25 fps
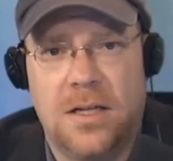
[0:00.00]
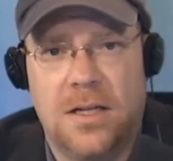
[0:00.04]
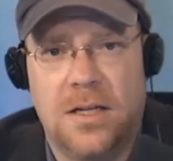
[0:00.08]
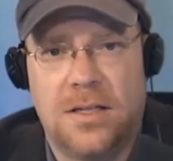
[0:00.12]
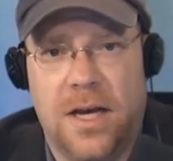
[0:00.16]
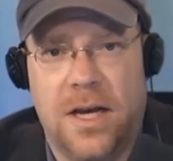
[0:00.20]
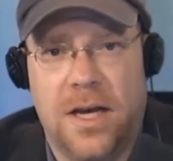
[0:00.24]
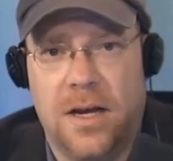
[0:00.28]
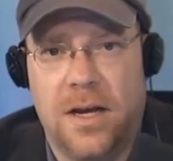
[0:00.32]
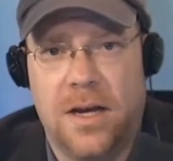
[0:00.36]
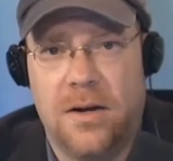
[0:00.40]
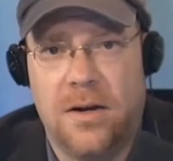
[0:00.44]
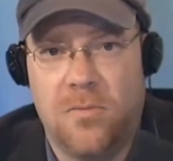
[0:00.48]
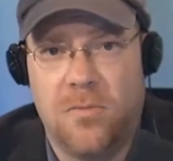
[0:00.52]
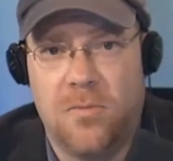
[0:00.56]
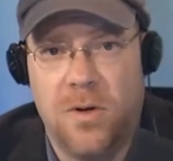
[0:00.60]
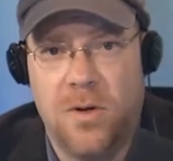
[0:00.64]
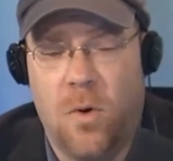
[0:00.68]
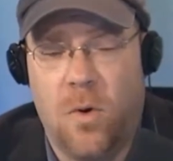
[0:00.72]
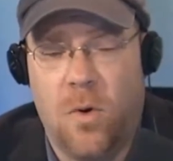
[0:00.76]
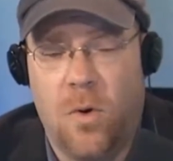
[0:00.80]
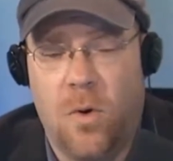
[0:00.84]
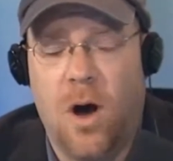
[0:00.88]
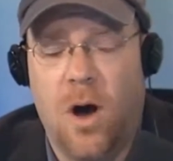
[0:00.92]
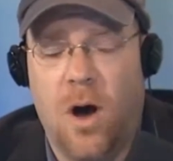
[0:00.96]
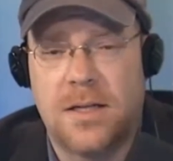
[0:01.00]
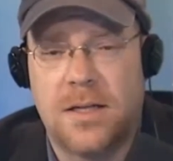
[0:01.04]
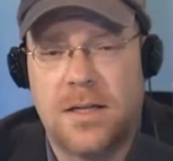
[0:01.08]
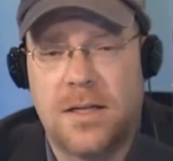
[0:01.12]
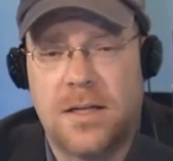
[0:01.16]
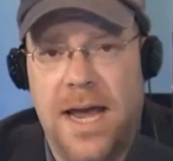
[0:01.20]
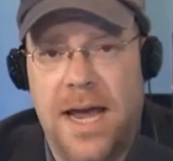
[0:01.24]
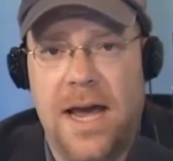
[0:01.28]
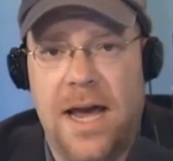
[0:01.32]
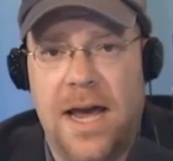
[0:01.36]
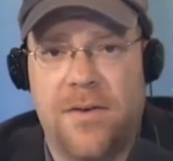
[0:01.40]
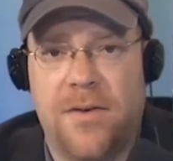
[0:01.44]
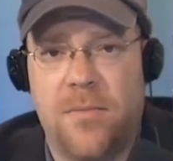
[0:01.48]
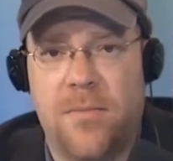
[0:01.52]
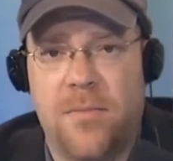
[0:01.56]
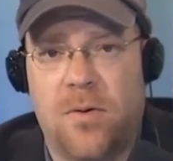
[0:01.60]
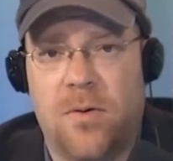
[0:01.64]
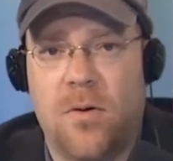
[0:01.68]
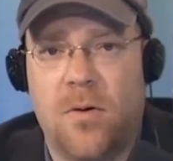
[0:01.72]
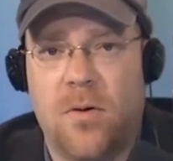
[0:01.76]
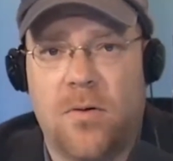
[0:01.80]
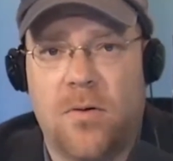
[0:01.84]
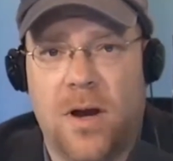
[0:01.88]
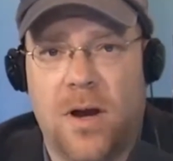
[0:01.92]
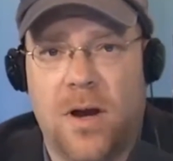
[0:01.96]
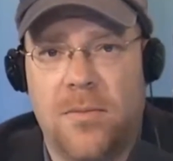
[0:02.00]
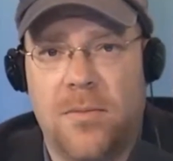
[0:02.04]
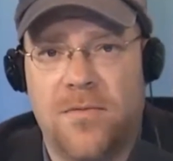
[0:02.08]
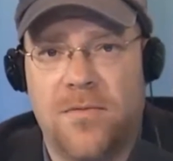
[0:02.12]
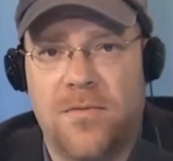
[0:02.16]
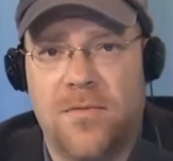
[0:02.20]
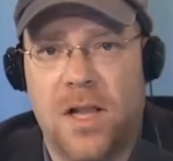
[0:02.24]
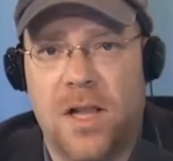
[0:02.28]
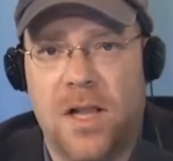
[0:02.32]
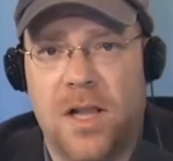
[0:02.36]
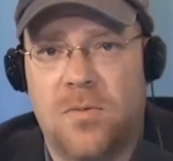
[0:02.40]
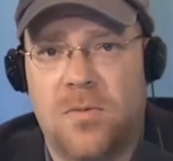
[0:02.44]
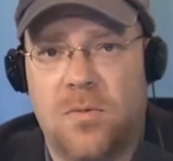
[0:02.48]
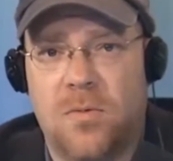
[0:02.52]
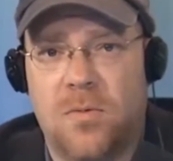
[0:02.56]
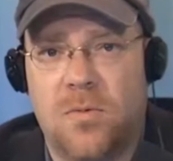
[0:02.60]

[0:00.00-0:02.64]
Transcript: saying we want to have a program developed.